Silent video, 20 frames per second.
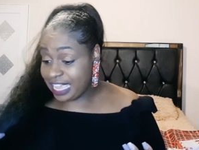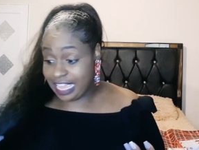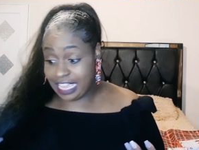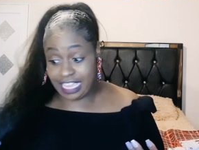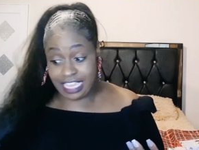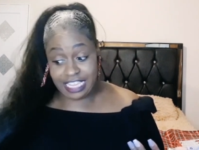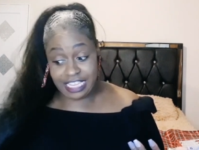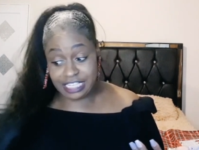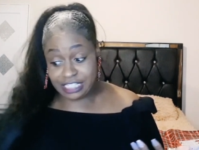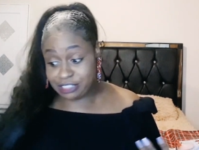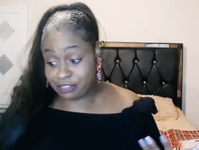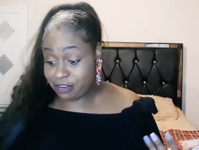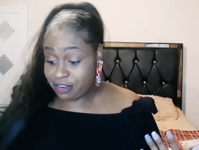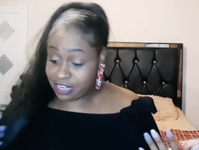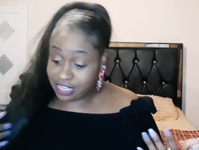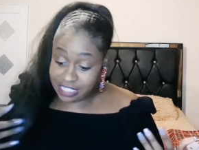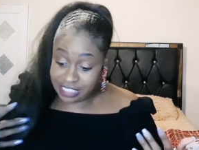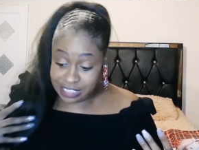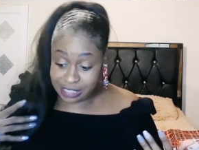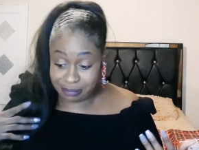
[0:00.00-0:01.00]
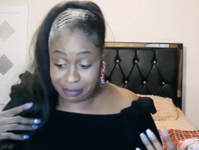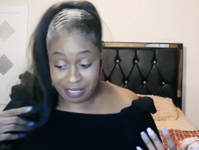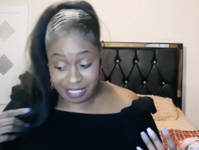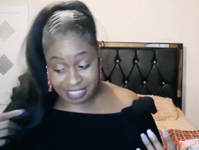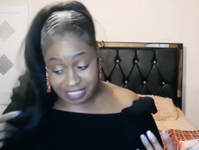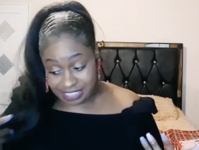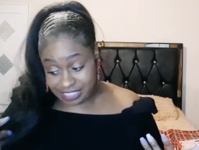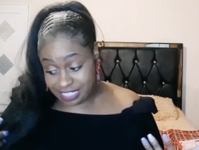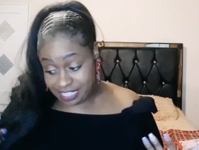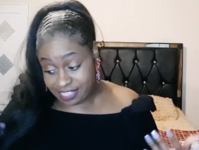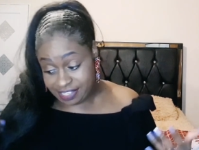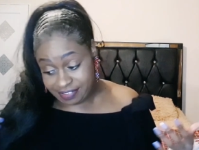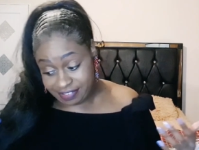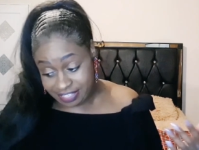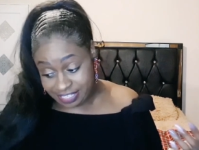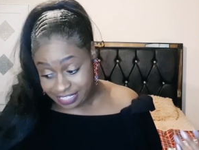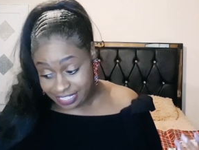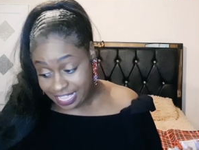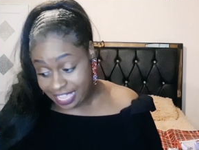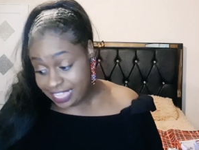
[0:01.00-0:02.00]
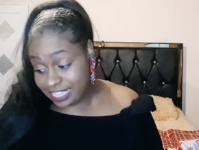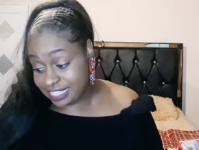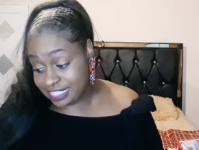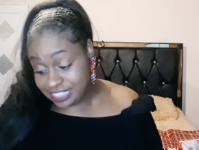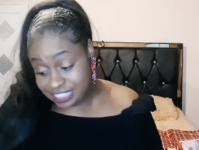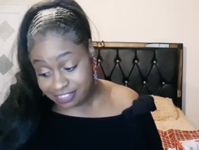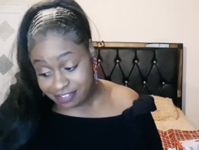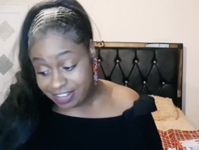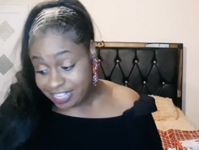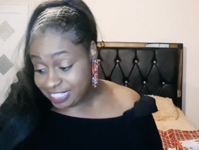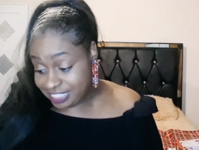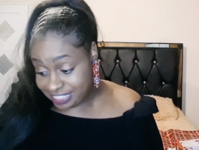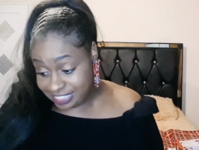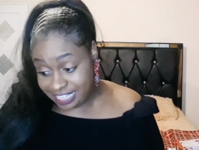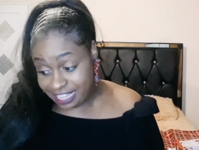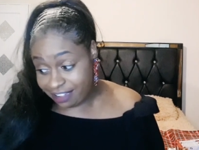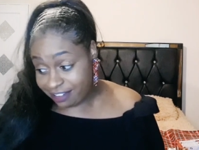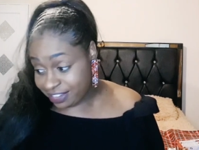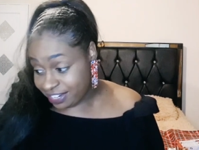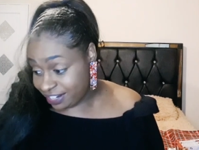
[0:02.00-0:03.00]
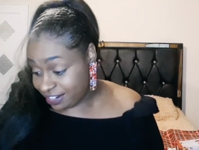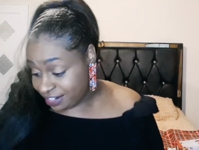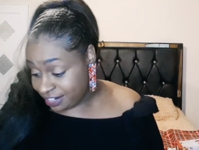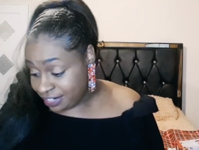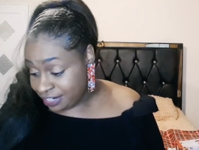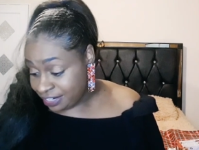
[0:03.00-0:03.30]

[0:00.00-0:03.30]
Eggs are expensive. It's crazy out here.